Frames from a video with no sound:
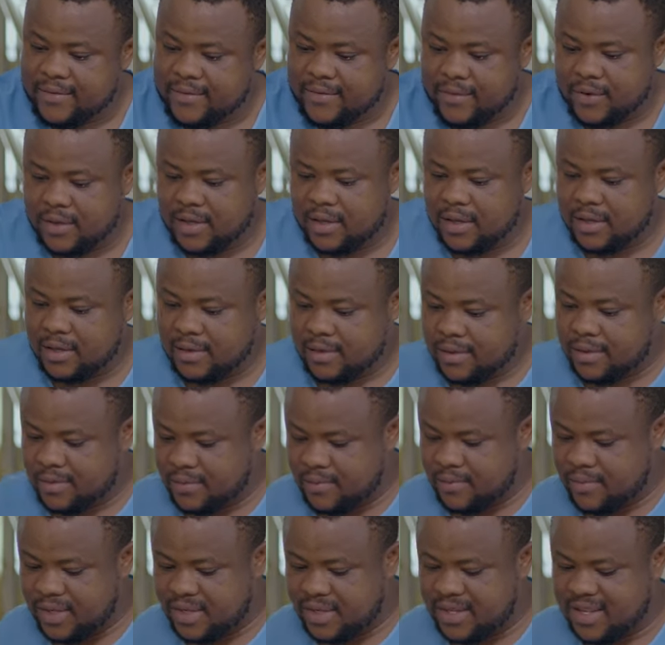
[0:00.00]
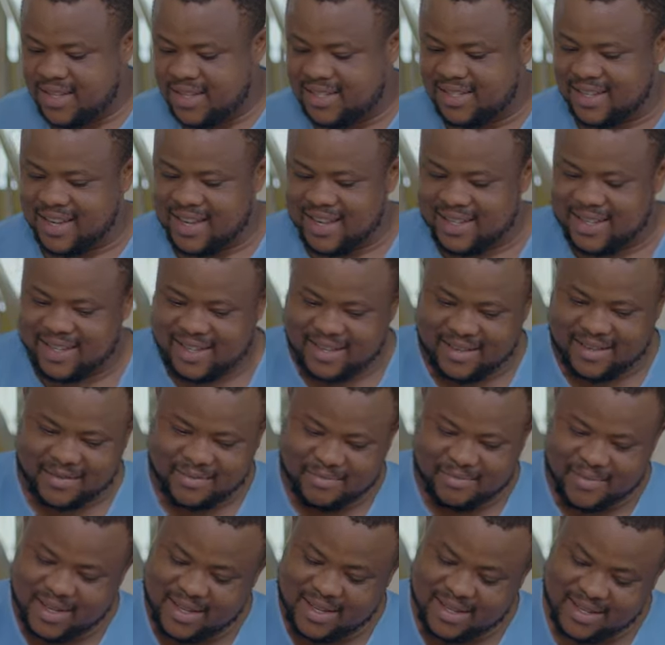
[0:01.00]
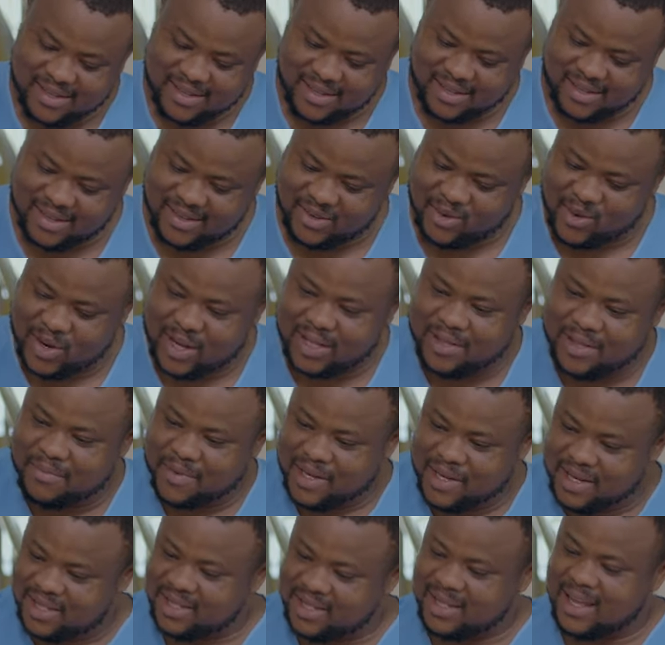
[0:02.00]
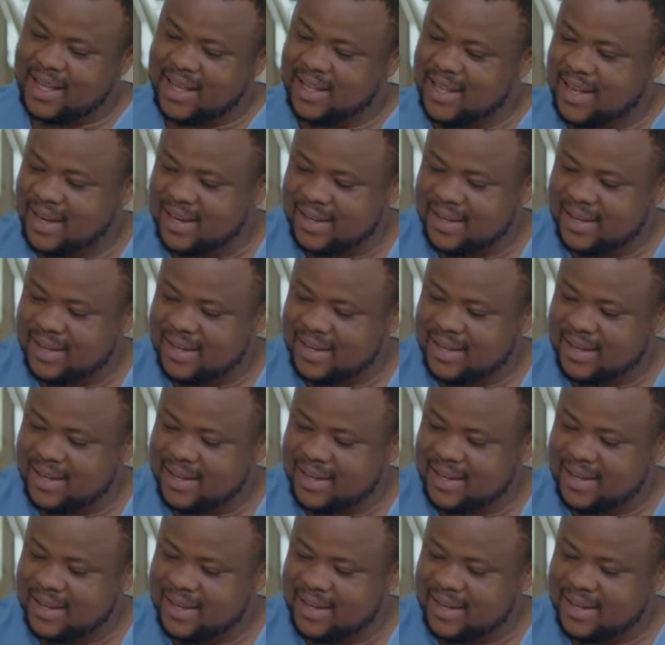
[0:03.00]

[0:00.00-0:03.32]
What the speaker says: For the business, the medicine you administered,